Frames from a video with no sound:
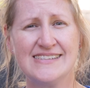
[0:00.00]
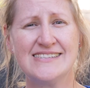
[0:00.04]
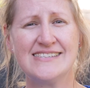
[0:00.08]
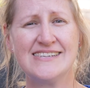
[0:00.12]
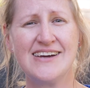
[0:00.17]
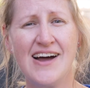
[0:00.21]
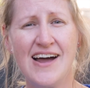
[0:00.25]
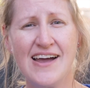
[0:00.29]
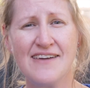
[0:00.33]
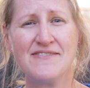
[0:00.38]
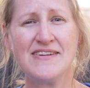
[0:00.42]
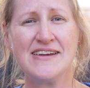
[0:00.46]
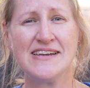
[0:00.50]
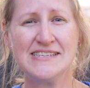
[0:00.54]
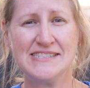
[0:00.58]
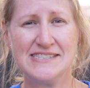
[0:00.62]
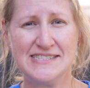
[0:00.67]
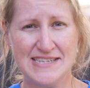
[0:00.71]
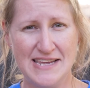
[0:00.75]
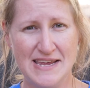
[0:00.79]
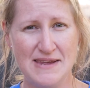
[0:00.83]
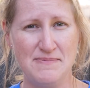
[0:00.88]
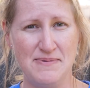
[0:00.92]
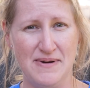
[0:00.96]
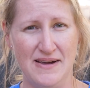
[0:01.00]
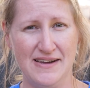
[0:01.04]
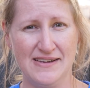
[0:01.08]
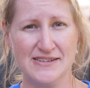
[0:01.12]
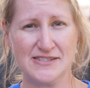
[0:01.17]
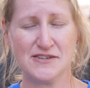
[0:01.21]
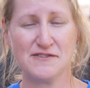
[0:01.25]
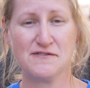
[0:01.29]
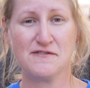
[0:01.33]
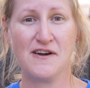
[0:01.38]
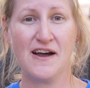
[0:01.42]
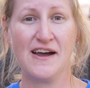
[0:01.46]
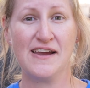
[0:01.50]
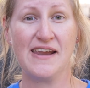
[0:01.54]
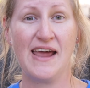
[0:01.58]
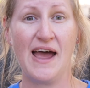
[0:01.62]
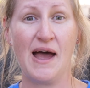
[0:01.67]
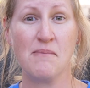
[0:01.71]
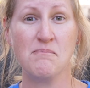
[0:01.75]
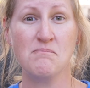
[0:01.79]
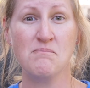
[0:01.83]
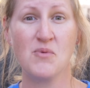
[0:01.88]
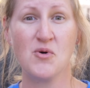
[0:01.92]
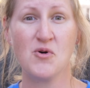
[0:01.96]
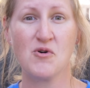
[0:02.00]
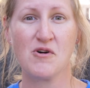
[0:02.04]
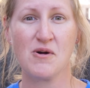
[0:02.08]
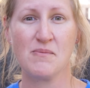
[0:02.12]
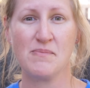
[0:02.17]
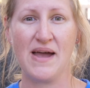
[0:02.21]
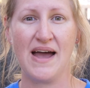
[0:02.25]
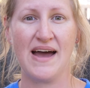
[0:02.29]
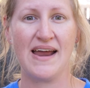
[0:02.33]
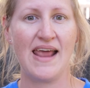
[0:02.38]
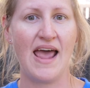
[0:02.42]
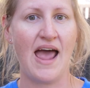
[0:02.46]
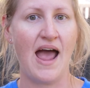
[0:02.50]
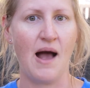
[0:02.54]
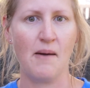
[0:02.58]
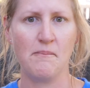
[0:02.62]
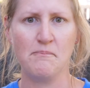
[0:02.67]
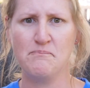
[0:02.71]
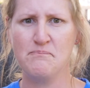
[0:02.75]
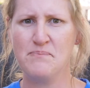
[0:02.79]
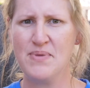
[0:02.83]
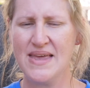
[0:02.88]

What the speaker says: diving deeper to find out more about how